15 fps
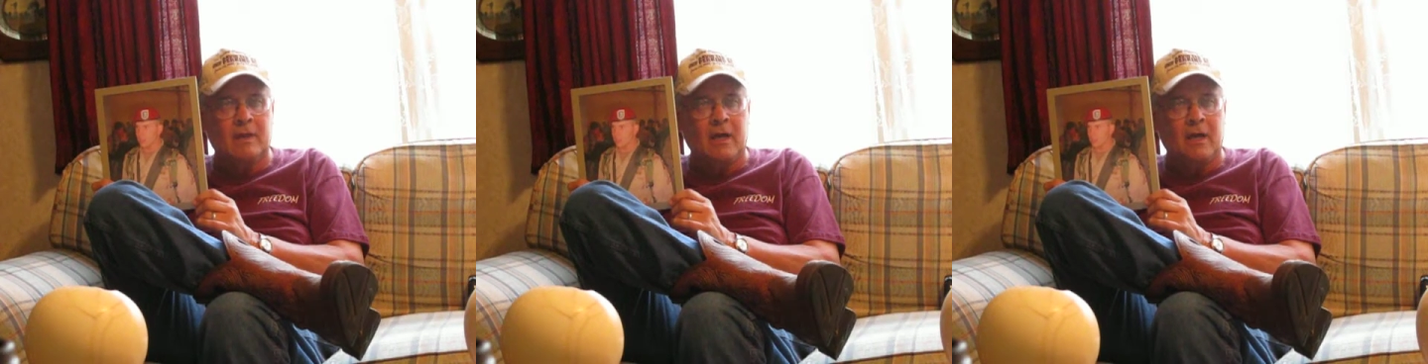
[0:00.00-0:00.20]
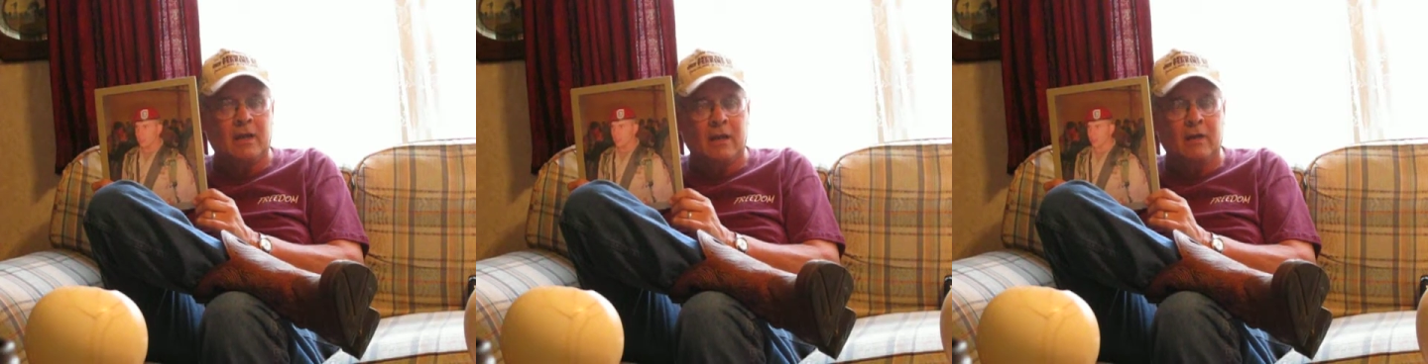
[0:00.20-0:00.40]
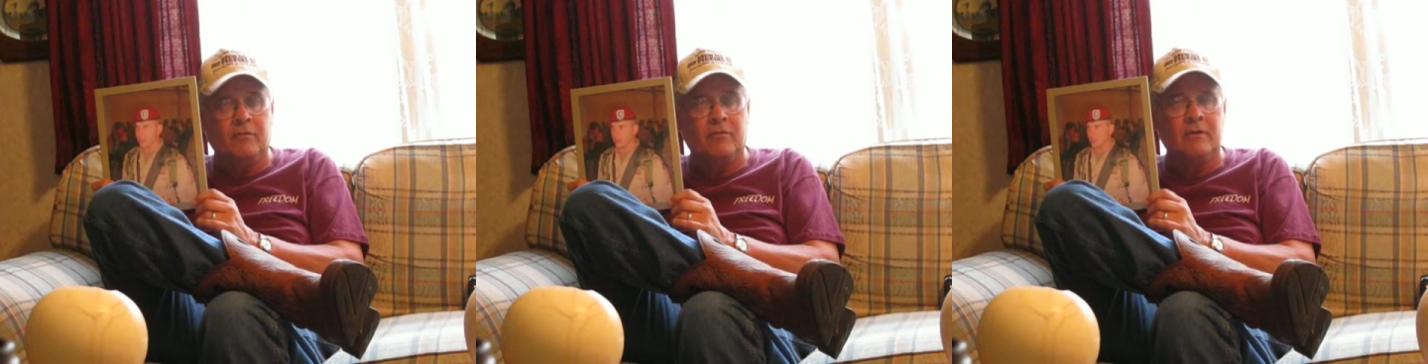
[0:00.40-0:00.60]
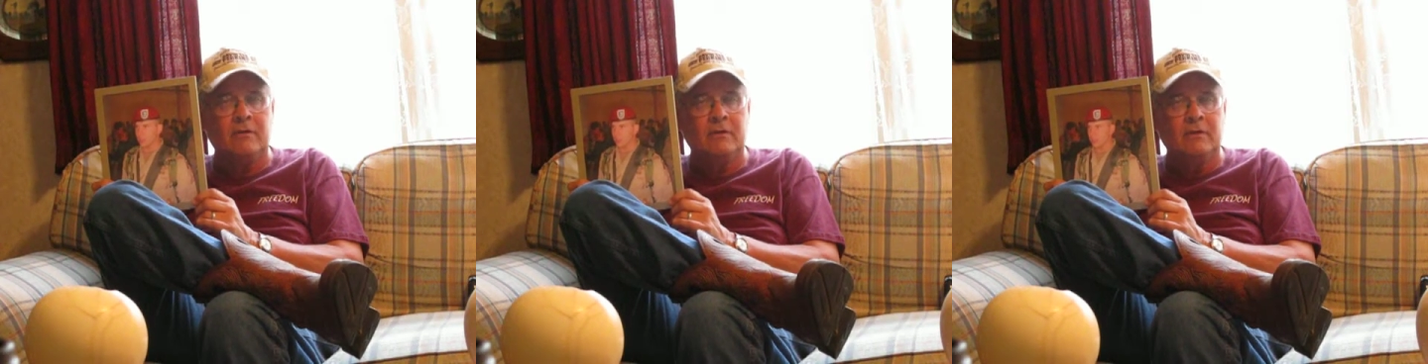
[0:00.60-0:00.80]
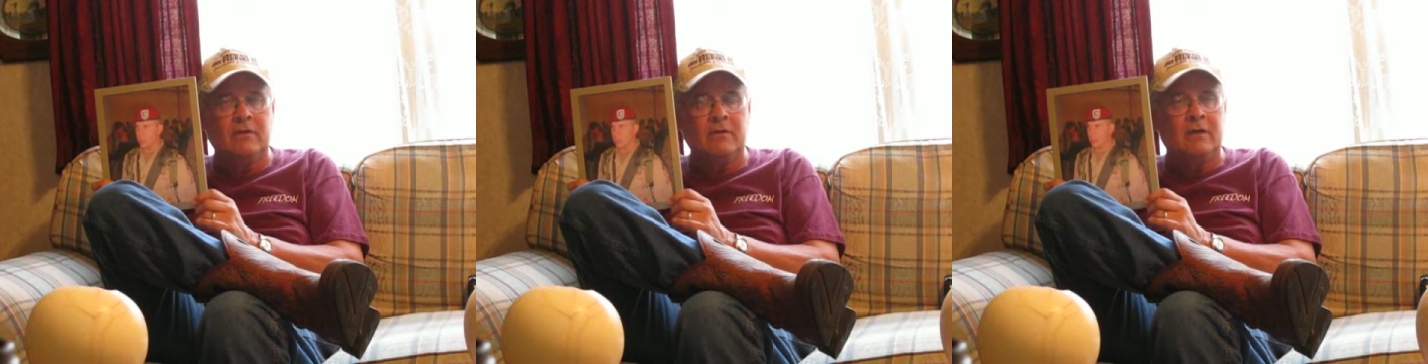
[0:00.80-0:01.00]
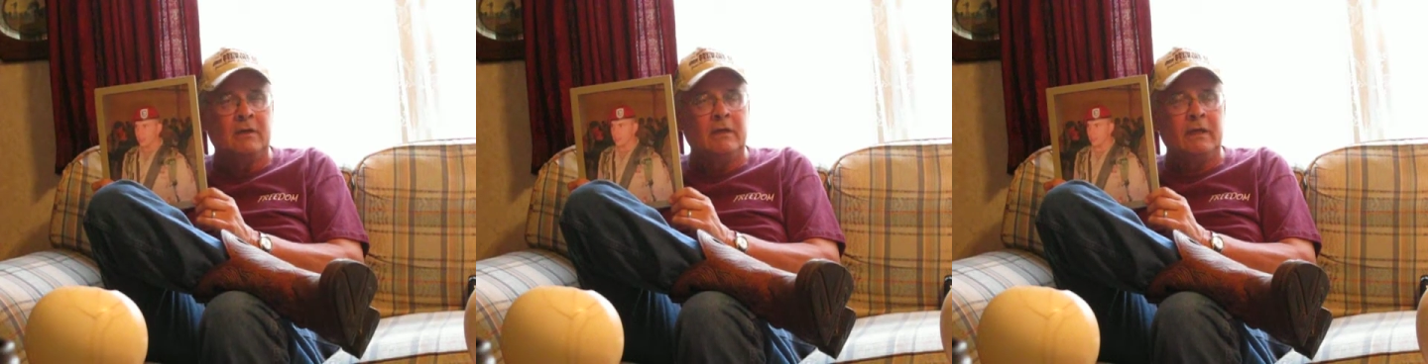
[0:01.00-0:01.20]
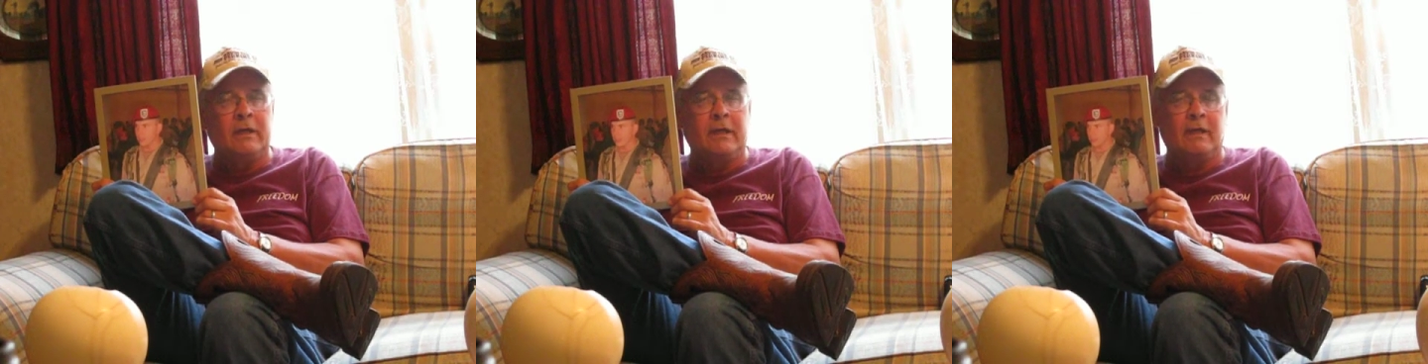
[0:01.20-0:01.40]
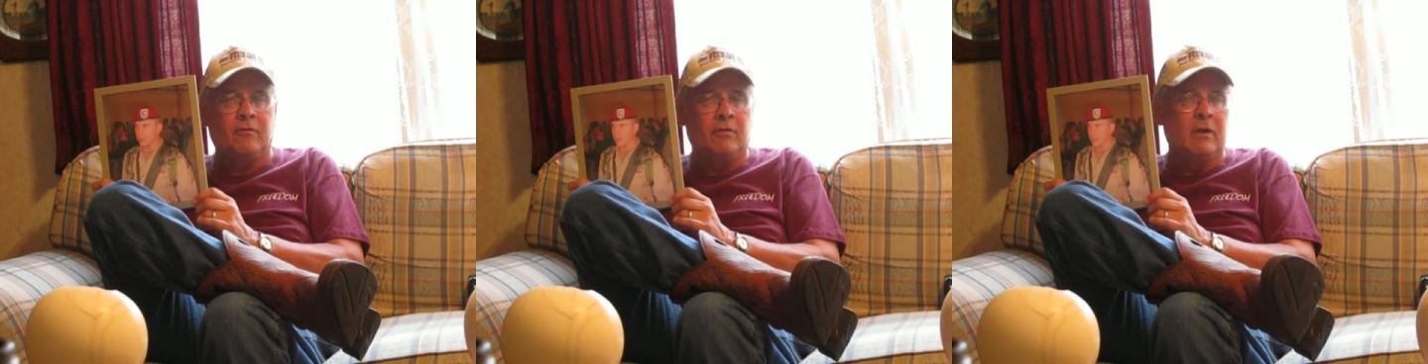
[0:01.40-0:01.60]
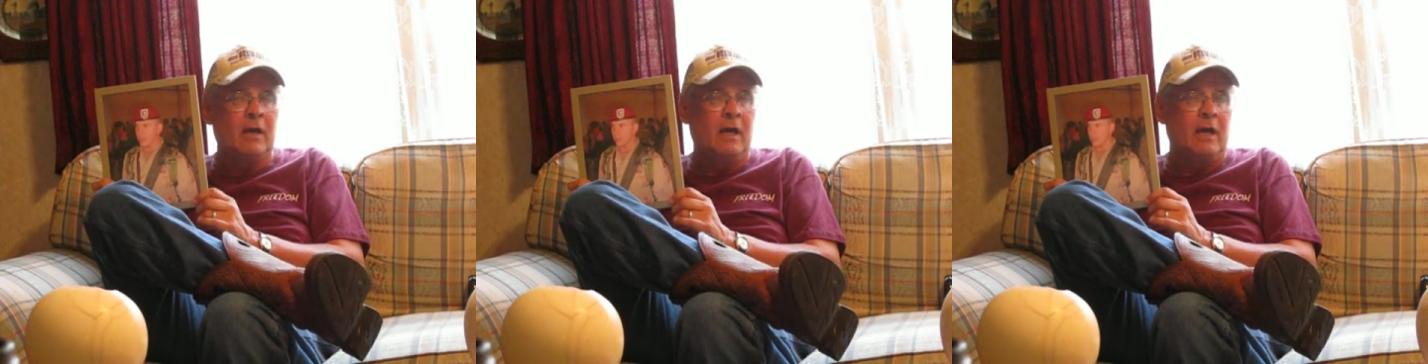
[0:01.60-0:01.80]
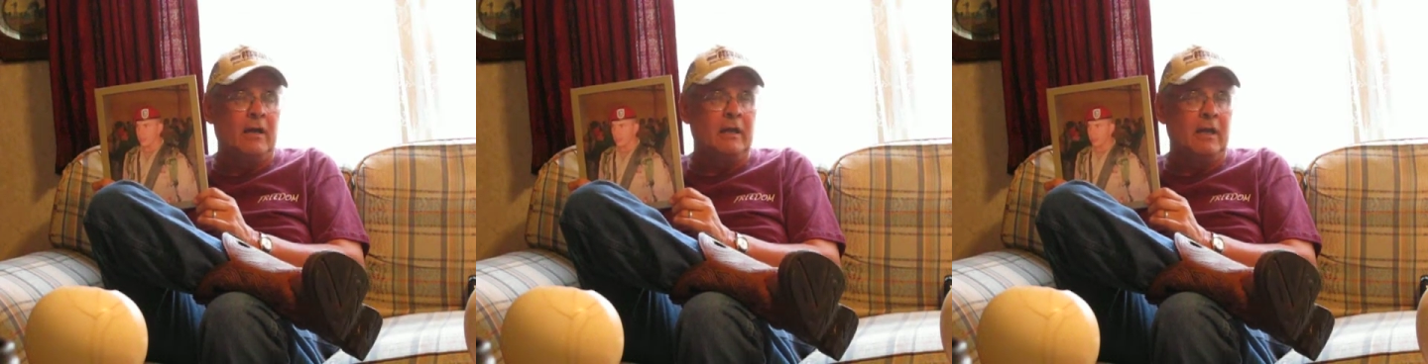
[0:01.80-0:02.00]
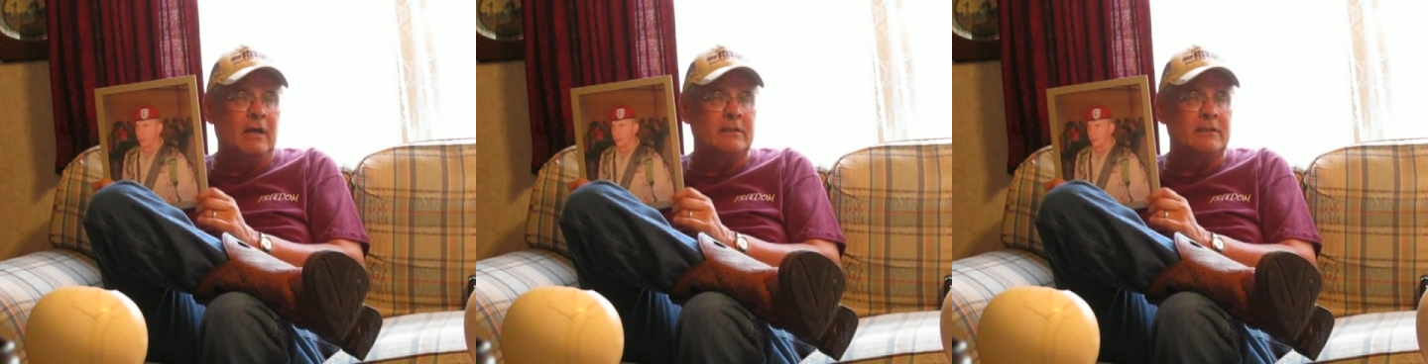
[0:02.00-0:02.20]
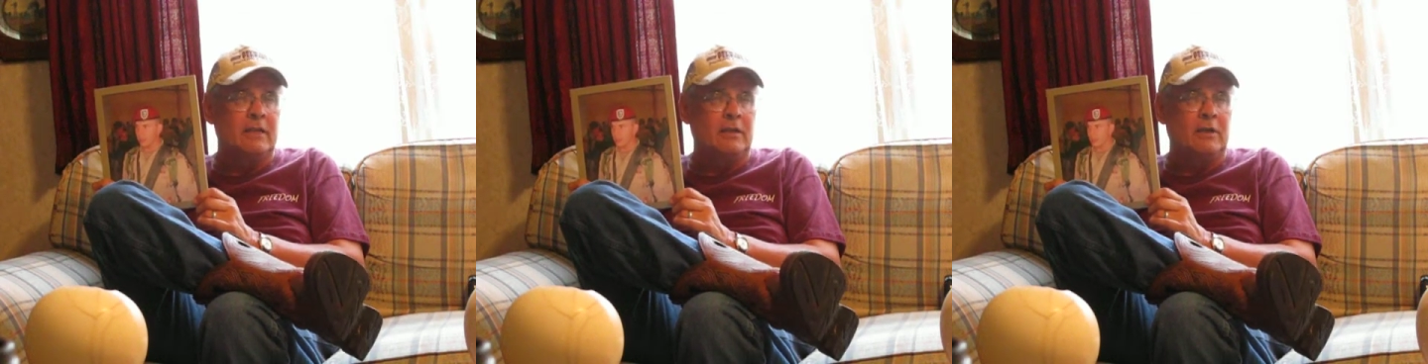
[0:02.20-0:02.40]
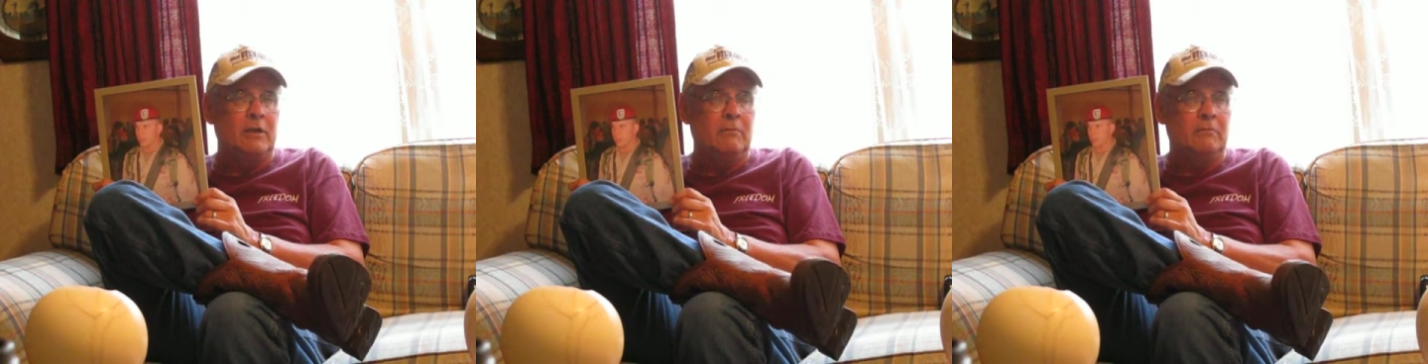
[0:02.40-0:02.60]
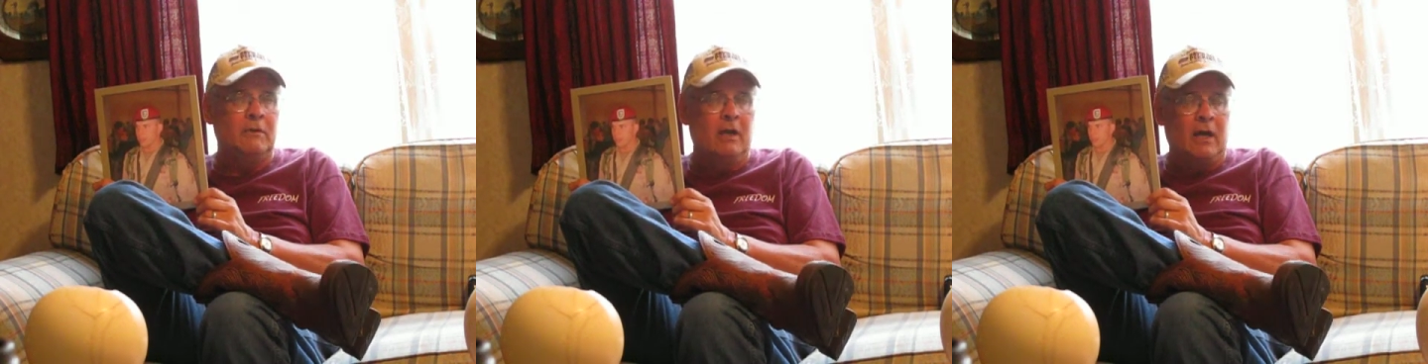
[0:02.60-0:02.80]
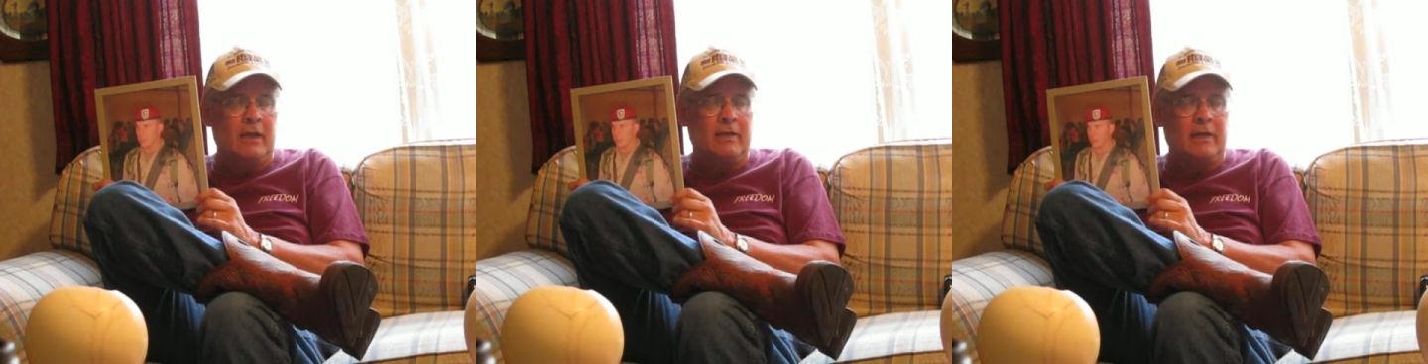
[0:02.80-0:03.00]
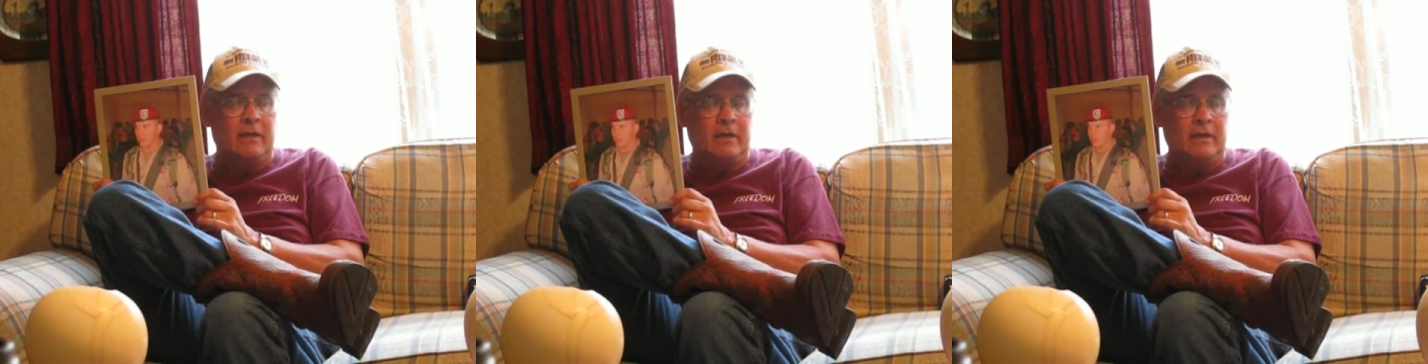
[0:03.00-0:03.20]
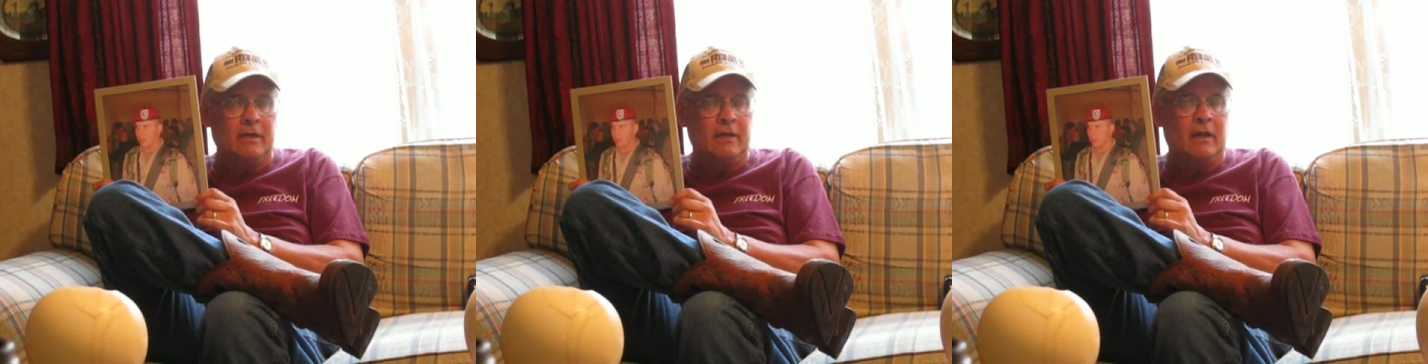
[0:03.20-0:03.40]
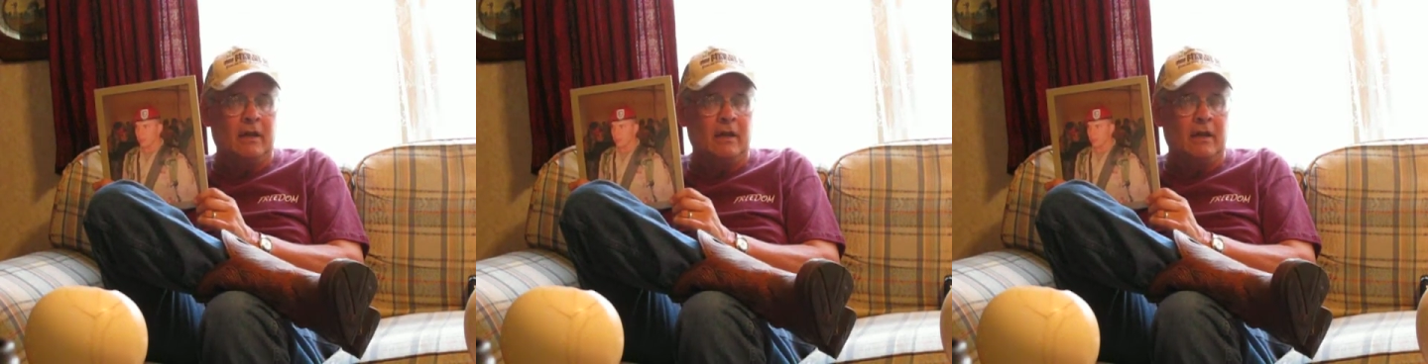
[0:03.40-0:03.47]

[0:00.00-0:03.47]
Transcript: I love you. And every night I say, good night, Ted.